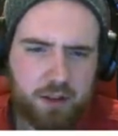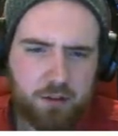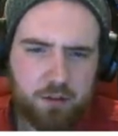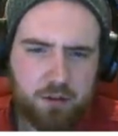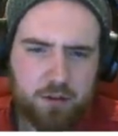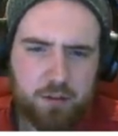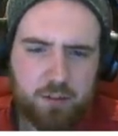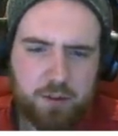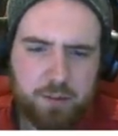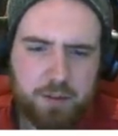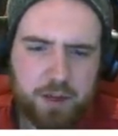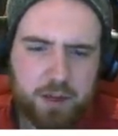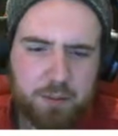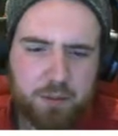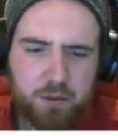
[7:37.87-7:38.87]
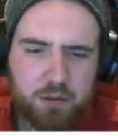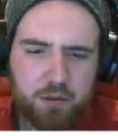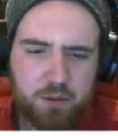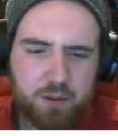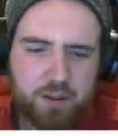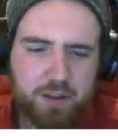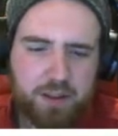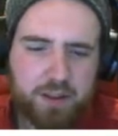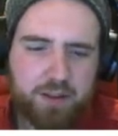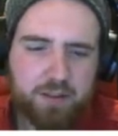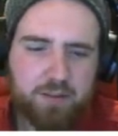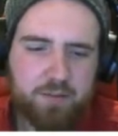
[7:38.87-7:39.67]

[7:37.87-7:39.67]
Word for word: I wanted to pick up the apple because I wanted to eat it.